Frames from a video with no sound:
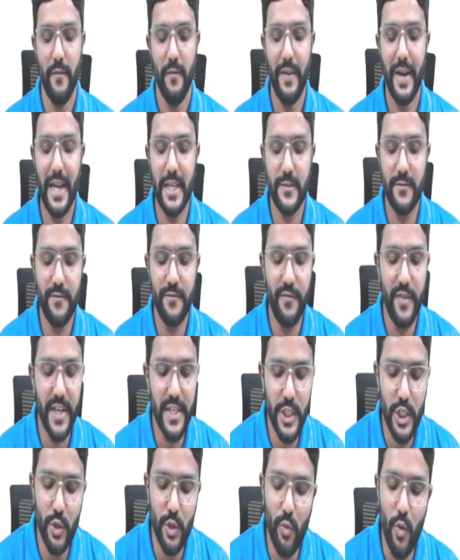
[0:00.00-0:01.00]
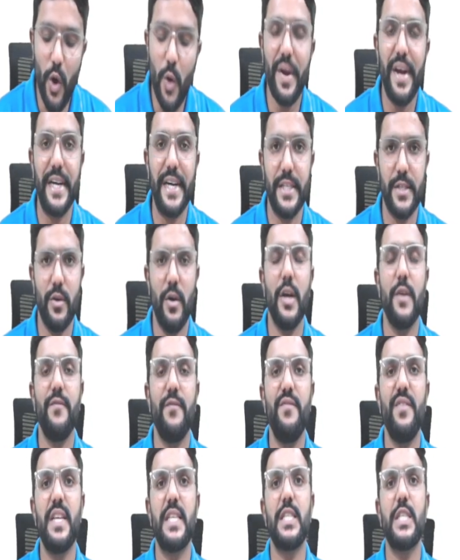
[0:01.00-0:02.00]
Whereas fixed overheads or
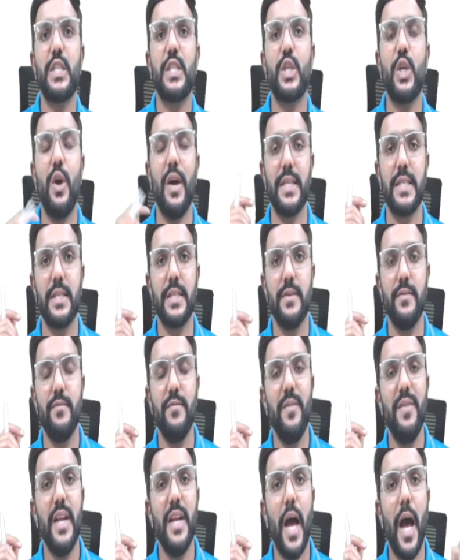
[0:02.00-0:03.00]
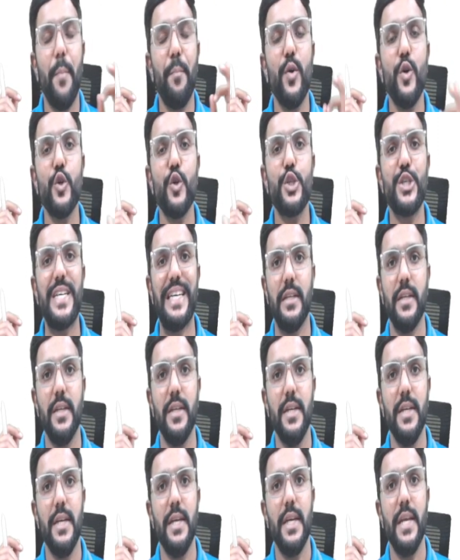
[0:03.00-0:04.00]
fixed cost, we will apportion
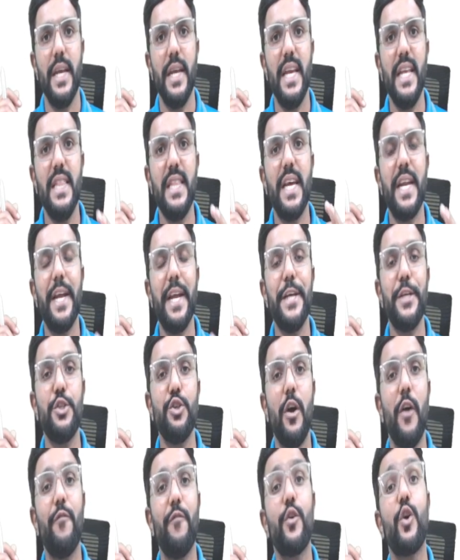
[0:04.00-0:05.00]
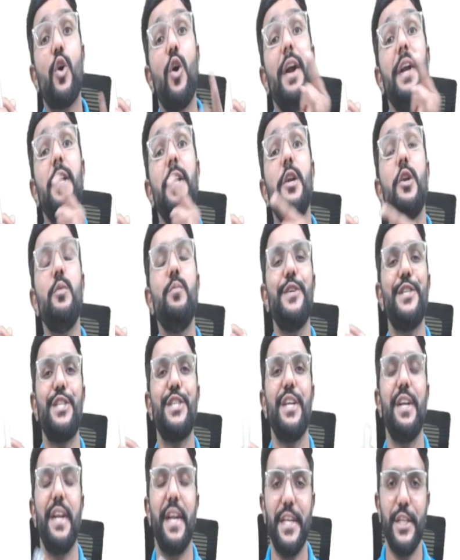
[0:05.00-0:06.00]
in the ratio of
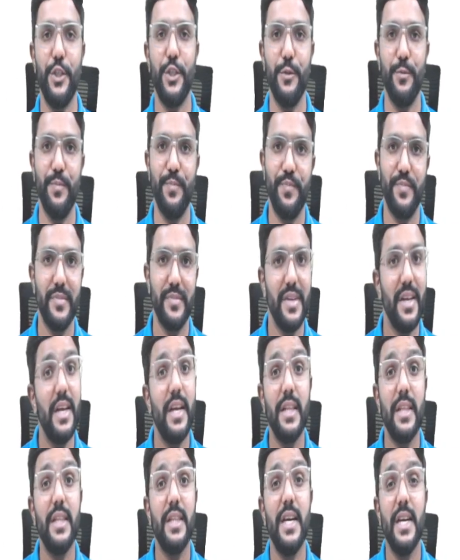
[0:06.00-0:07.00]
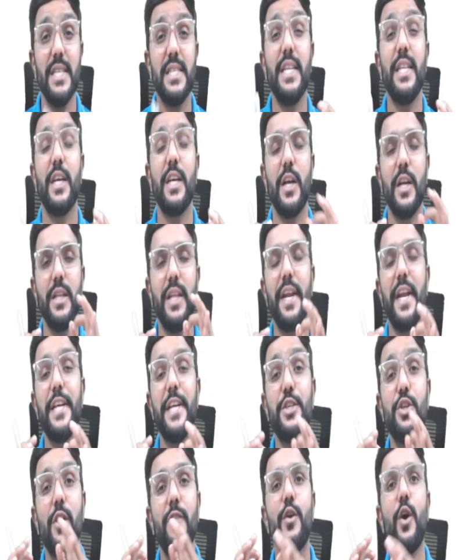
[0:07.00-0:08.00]
contribution ratio. That is in the
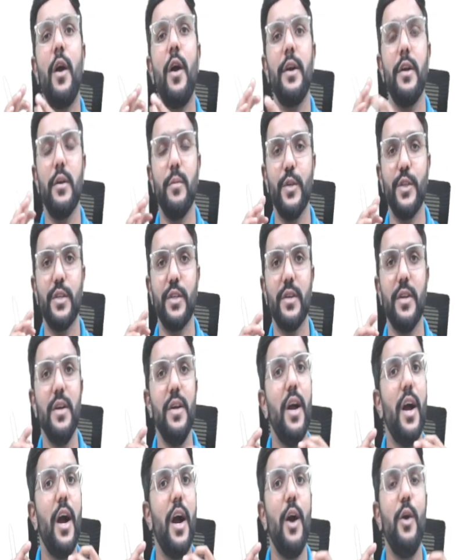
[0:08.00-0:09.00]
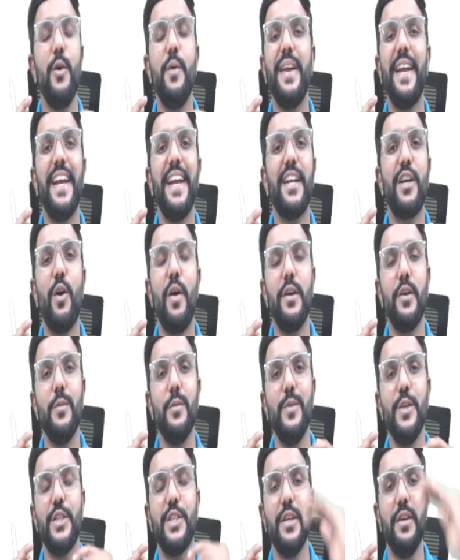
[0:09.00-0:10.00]
ratio of contribution. How do we get
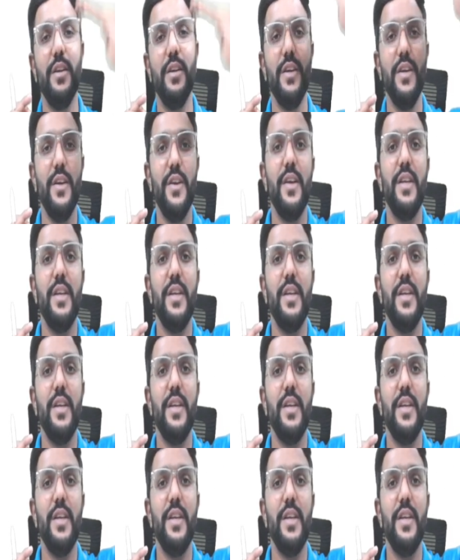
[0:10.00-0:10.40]
contribution?